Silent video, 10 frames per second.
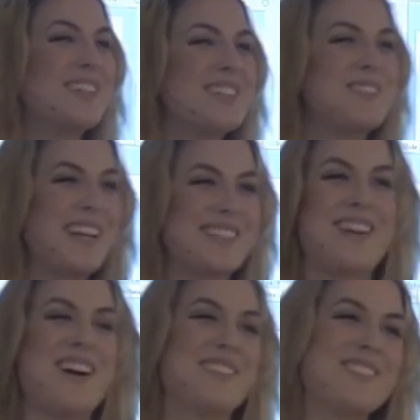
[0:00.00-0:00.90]
but it pays
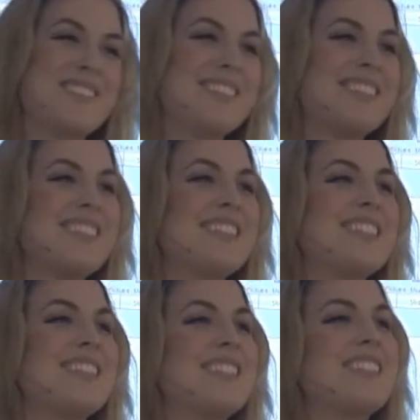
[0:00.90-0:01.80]
off.
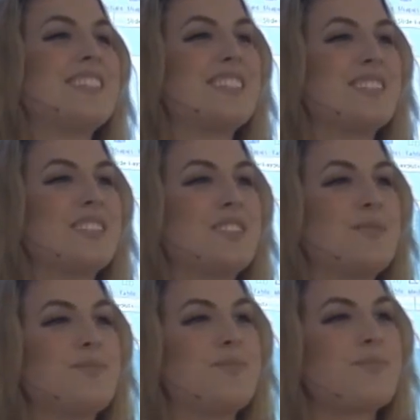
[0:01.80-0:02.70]
Would you
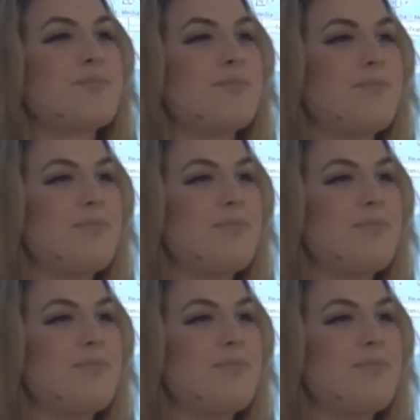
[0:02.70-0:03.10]
encourage freshmen